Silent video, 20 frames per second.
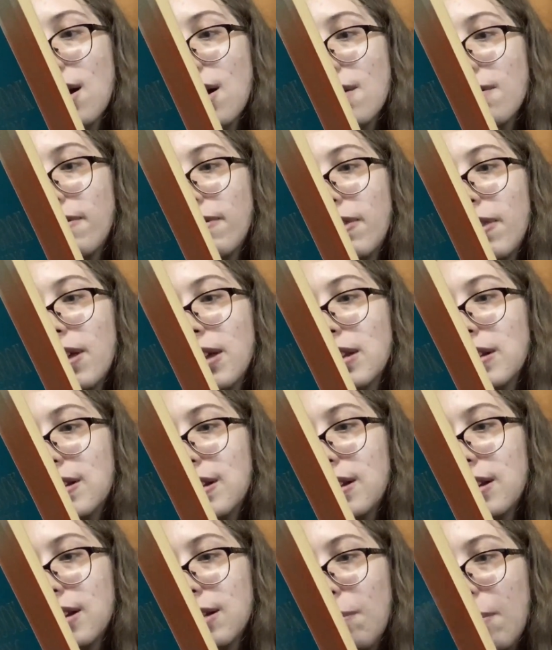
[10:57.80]
of the
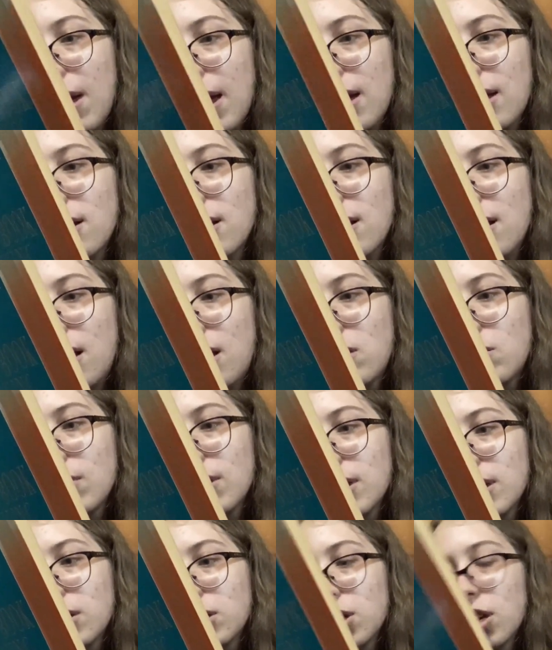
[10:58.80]
Tibetan
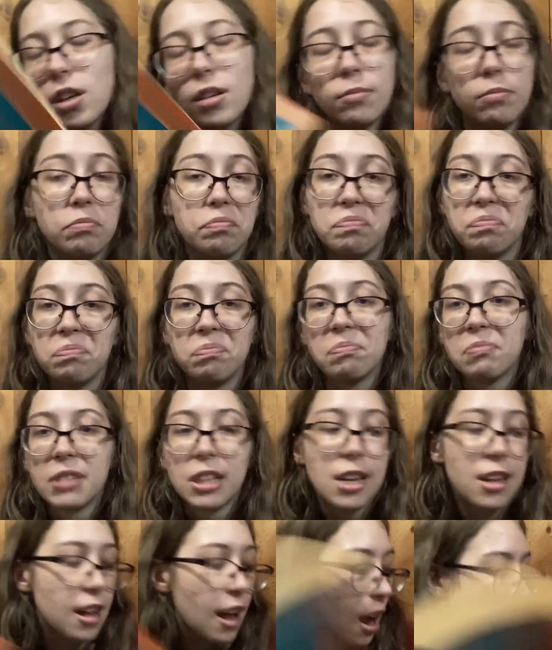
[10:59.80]
Tradition.
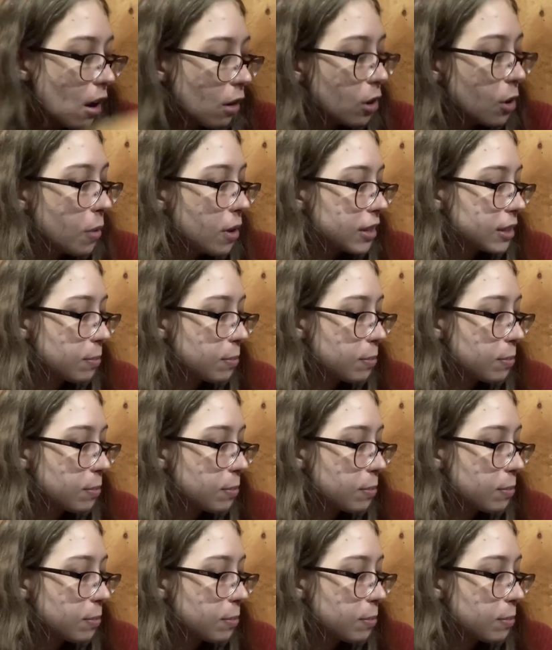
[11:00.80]
I don't know what it's